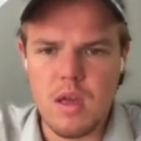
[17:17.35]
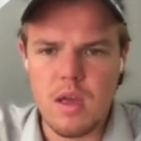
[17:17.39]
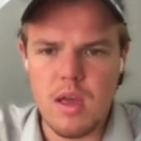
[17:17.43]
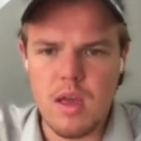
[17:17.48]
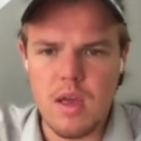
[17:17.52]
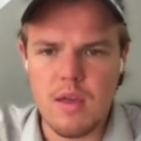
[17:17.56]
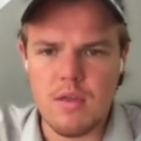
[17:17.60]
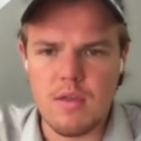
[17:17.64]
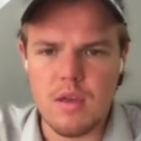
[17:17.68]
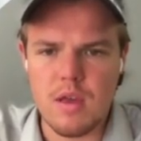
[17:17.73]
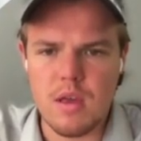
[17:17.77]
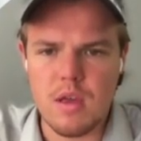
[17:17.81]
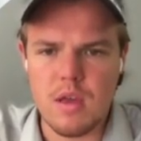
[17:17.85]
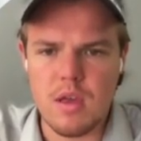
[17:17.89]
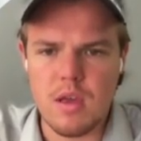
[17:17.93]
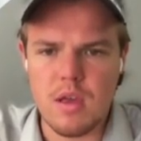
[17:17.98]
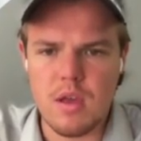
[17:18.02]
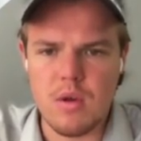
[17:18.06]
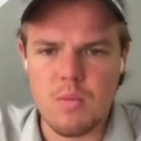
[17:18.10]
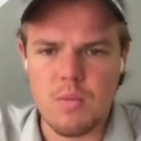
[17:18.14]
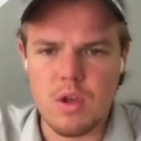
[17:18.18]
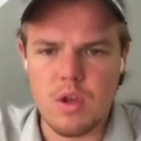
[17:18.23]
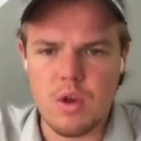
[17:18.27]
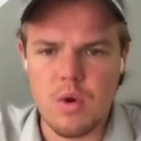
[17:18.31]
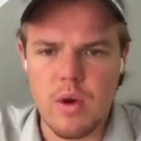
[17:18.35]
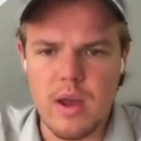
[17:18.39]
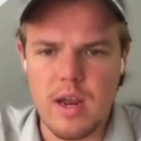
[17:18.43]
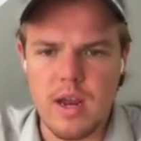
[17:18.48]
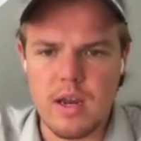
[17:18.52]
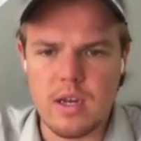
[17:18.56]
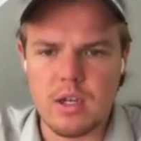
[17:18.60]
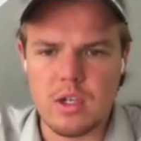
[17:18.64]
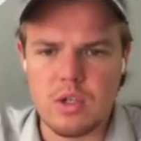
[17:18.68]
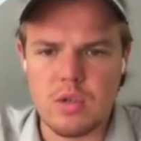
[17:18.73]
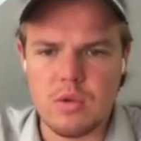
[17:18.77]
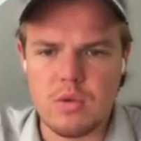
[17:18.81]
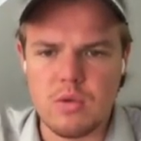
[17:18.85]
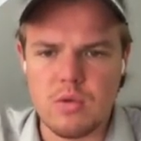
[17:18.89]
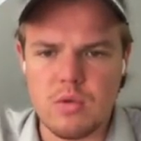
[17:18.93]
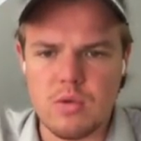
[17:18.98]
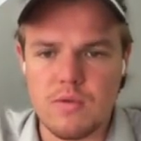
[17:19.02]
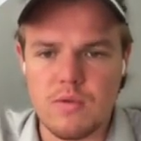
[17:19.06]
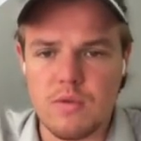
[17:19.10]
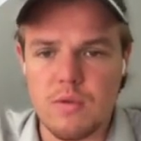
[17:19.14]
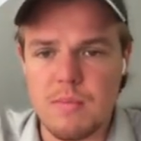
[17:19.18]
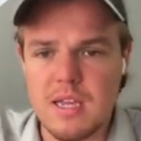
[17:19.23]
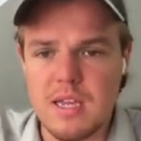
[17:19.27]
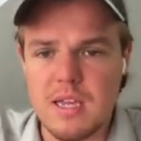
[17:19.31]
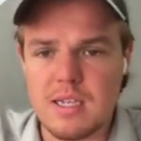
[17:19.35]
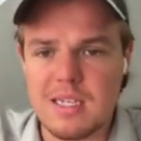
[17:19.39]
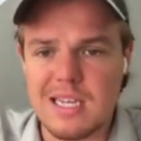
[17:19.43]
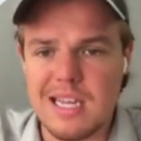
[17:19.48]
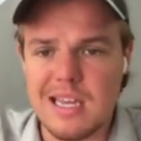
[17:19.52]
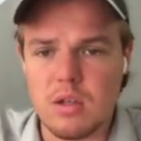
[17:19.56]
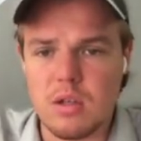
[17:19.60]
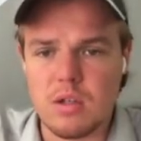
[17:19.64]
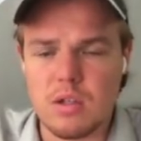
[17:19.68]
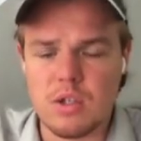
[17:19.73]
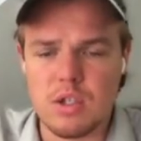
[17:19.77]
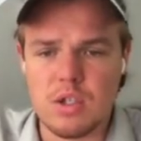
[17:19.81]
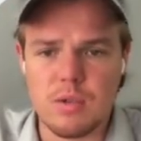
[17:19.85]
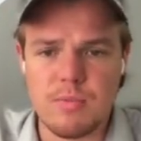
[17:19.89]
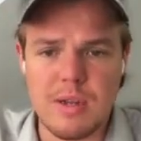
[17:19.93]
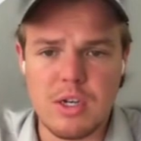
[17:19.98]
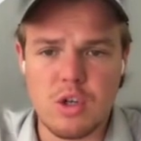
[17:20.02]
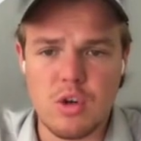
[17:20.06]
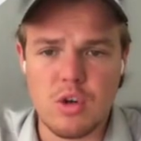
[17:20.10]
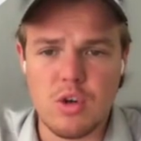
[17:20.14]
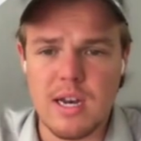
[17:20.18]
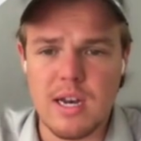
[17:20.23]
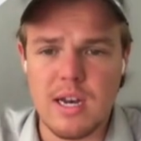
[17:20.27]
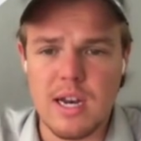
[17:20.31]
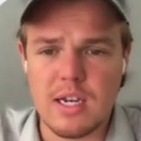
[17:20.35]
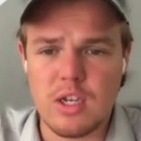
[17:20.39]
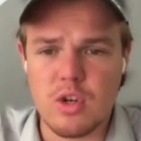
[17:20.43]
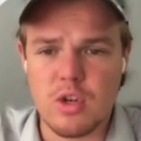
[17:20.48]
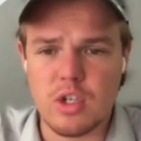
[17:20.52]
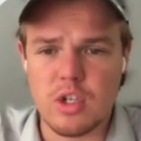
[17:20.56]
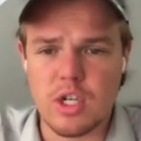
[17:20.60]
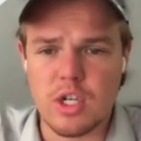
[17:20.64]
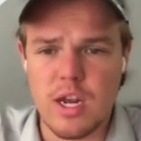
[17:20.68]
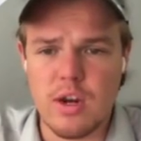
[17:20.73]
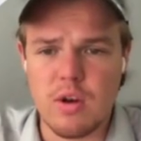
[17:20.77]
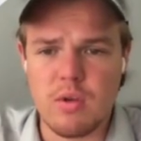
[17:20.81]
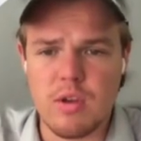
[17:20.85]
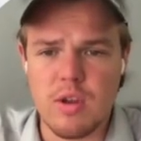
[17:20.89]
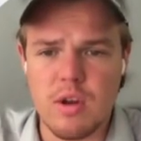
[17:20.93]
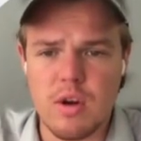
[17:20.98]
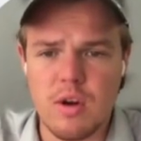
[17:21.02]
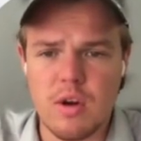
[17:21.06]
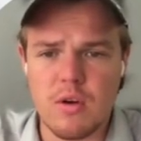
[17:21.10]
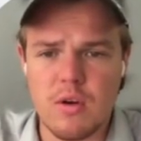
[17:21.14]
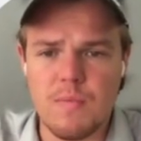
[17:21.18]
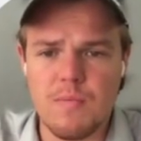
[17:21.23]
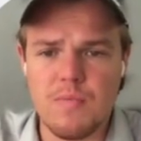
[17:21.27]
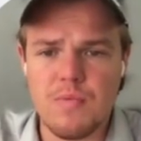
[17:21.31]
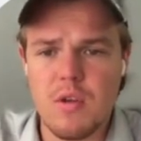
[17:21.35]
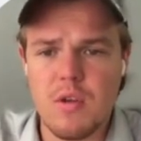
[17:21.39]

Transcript: And then we can go ahead and choose, for me, it's English. Make sure you connect your channel here.